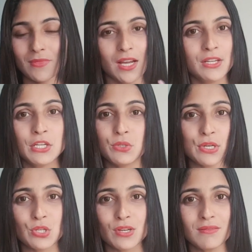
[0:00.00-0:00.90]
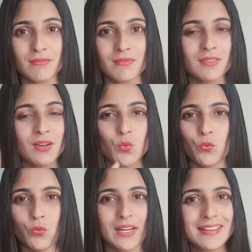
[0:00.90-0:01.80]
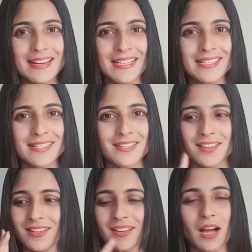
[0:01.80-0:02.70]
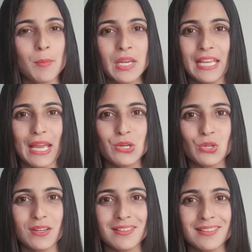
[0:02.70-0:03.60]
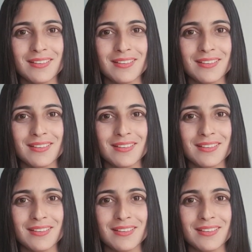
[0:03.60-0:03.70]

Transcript: Nutrition, fitness, communication,